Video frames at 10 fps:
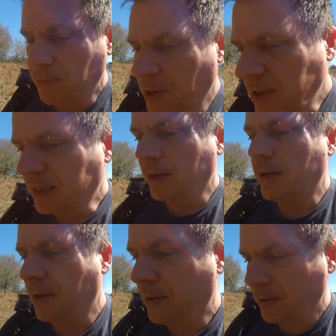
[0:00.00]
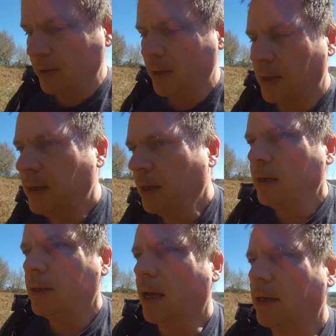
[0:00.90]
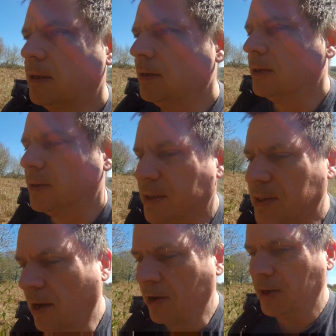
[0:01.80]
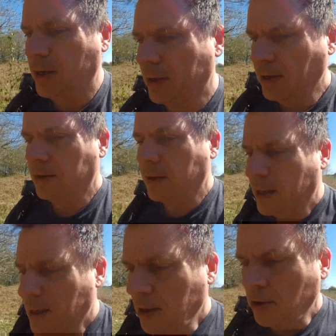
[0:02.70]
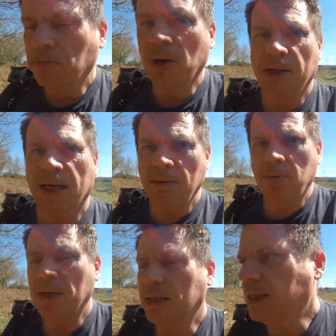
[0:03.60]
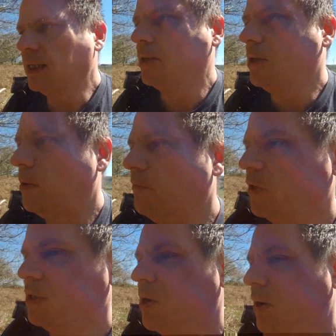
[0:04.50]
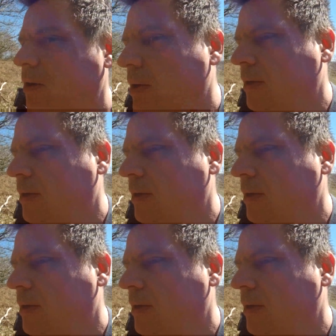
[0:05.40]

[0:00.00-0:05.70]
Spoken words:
but yeah, it's a start. By the capability that you want for tomorrow.